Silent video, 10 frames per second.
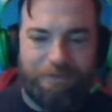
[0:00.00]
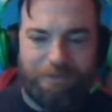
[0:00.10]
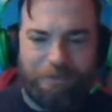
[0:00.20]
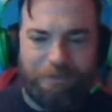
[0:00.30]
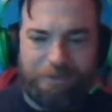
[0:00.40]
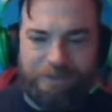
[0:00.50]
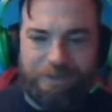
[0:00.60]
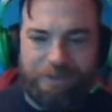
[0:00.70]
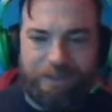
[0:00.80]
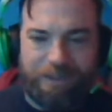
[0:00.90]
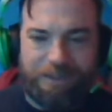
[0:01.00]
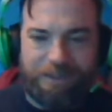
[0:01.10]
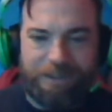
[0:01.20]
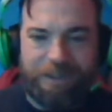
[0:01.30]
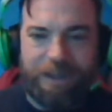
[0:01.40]
all sorts of other things,
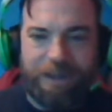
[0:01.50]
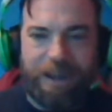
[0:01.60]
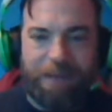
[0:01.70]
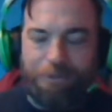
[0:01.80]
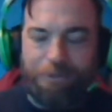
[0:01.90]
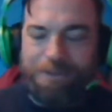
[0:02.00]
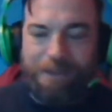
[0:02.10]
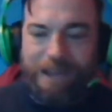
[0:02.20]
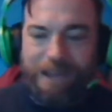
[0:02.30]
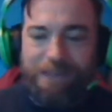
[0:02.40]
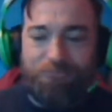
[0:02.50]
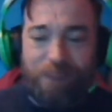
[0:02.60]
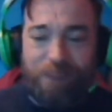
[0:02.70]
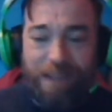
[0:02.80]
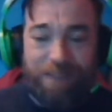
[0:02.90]
and brought him in, and he's
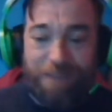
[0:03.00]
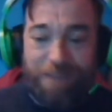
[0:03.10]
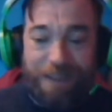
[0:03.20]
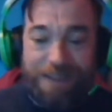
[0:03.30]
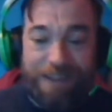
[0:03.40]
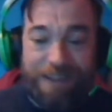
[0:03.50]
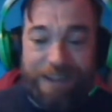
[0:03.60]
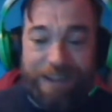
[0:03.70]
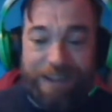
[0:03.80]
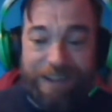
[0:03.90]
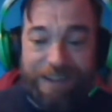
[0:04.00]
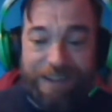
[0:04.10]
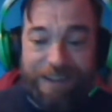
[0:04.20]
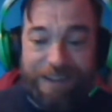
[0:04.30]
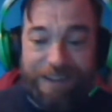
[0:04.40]
really run with it. And
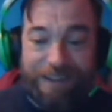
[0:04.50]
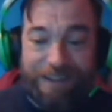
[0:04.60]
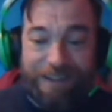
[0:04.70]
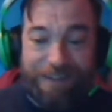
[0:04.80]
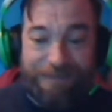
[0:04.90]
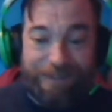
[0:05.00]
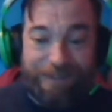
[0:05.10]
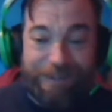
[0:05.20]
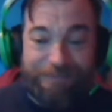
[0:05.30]
he's